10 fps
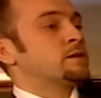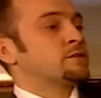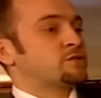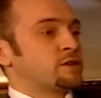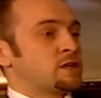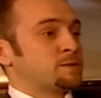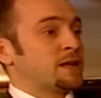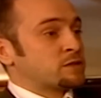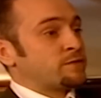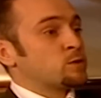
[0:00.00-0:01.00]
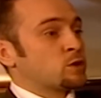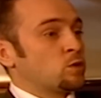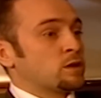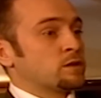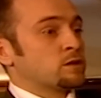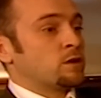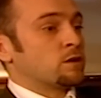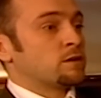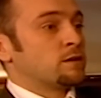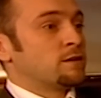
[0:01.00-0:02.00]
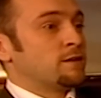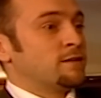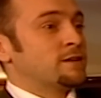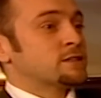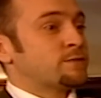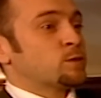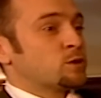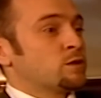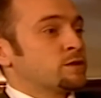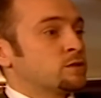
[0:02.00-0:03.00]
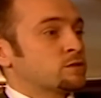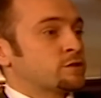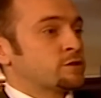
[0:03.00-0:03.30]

and say it to me now as if you were calling the dog as if you were calling the dog to